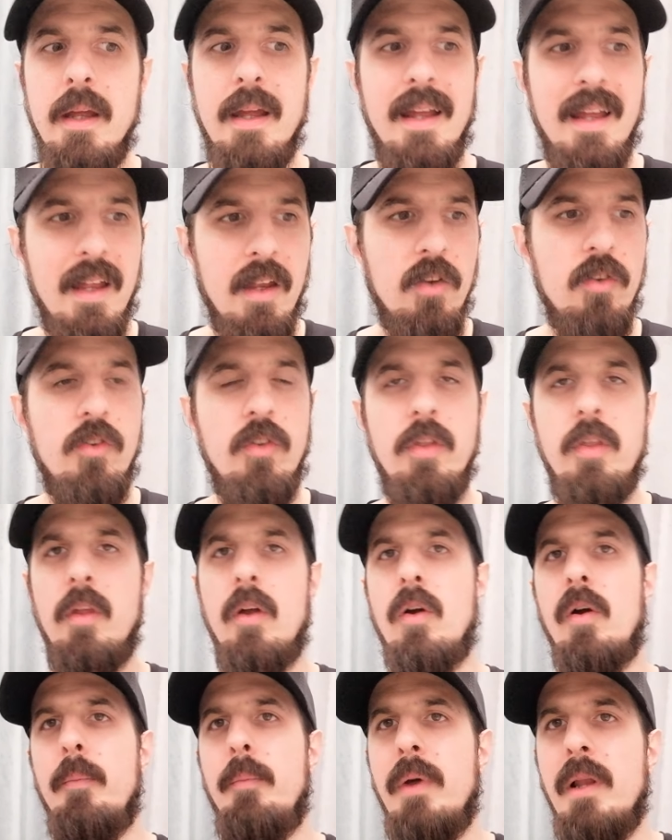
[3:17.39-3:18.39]
is
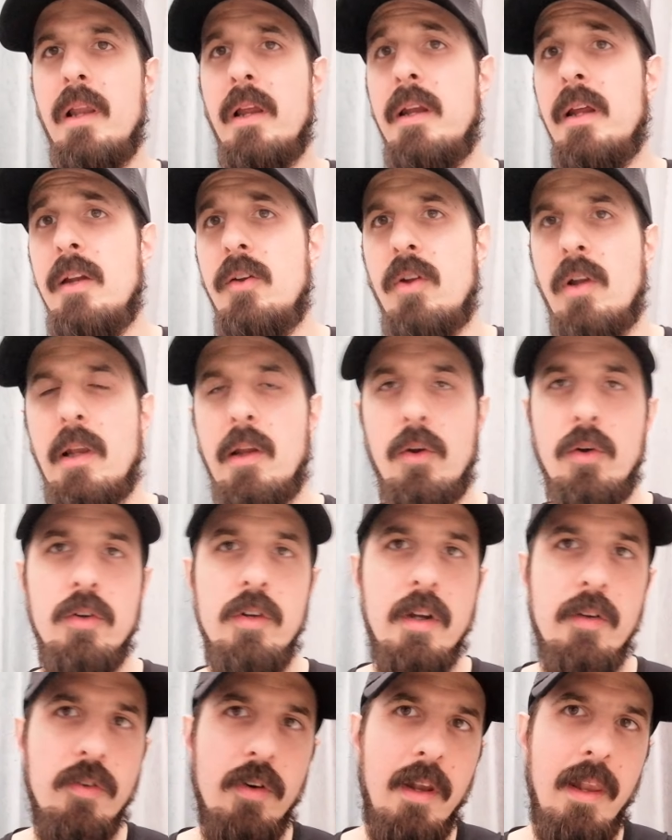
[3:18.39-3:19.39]
their ability to learn
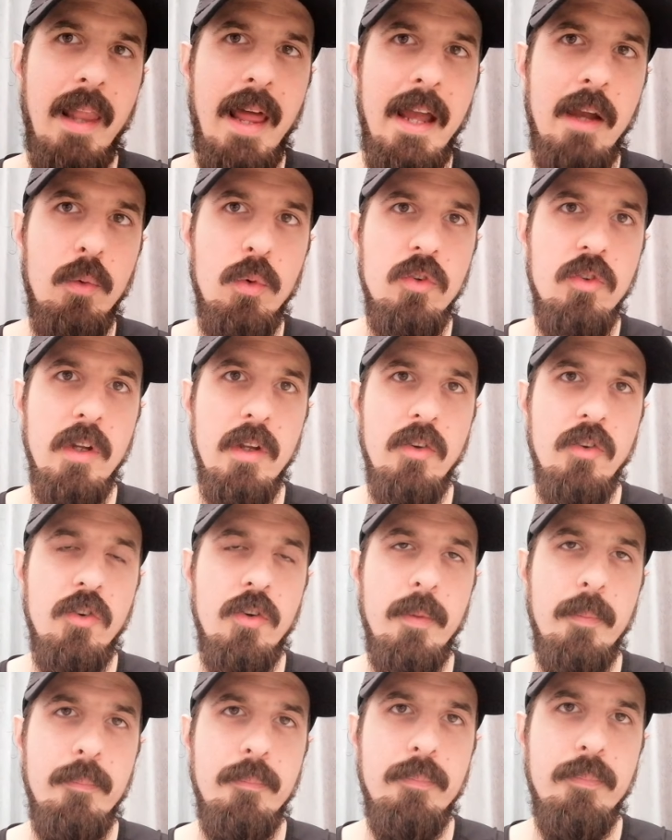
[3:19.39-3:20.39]
different languages.